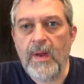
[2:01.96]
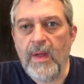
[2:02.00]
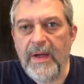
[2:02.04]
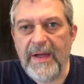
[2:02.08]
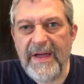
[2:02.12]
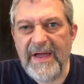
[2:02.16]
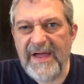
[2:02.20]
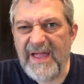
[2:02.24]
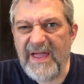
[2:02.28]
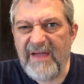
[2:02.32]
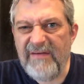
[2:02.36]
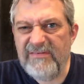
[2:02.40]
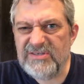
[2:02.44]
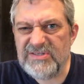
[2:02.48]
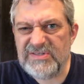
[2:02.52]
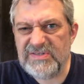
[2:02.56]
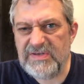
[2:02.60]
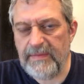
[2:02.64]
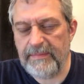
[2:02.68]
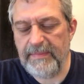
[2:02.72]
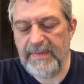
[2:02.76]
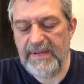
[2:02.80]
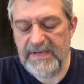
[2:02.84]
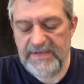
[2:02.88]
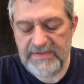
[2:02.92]
I gave it just
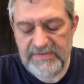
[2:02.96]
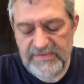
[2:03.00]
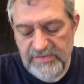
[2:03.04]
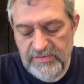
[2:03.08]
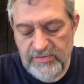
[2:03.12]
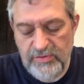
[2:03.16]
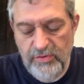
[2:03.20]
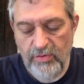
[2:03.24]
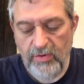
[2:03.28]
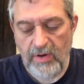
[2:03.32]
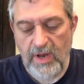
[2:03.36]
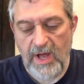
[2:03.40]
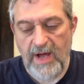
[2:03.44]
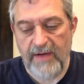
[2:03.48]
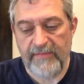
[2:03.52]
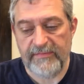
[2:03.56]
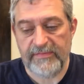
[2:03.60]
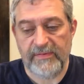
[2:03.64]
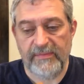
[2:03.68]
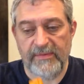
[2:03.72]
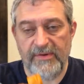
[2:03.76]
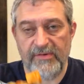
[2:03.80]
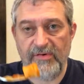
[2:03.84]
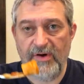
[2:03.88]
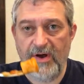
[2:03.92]
a minute to cool off,
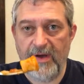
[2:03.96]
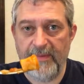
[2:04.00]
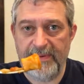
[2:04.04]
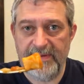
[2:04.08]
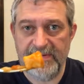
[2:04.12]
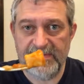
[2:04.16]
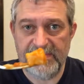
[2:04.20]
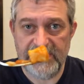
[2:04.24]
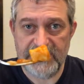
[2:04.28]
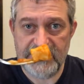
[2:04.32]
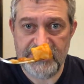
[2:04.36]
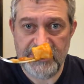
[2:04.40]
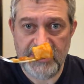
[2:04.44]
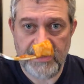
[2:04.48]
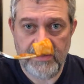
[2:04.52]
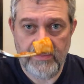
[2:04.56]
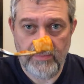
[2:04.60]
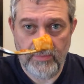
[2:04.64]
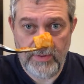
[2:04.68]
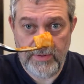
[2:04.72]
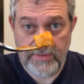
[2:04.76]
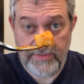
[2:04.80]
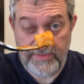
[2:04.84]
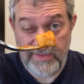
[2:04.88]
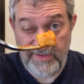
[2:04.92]
so I'm going to try a piece of the
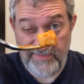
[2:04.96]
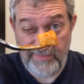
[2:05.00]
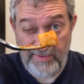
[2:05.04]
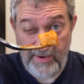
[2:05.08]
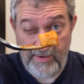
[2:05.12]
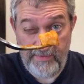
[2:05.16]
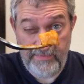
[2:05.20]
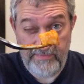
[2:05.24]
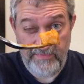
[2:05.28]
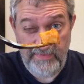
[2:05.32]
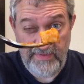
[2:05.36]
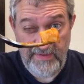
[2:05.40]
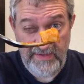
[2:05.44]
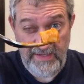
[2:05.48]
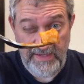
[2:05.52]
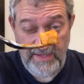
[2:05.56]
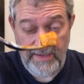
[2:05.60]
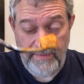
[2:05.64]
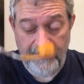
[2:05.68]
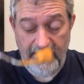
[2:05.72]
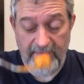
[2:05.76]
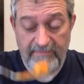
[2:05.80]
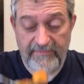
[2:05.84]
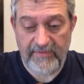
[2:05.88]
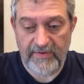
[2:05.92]
chicken with the
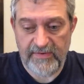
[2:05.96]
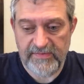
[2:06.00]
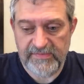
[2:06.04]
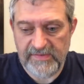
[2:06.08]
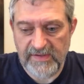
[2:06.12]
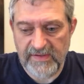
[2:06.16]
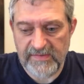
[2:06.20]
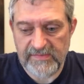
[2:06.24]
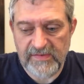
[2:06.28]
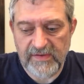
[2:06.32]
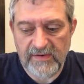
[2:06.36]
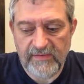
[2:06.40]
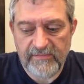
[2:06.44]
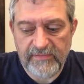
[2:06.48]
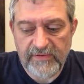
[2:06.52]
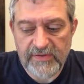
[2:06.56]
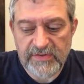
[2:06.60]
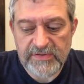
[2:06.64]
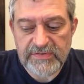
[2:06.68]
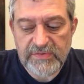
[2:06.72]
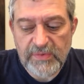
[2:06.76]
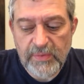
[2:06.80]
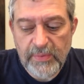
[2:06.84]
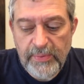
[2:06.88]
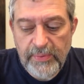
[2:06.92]
buffalo sauce on it
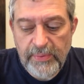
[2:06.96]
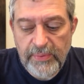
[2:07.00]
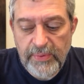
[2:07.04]
first.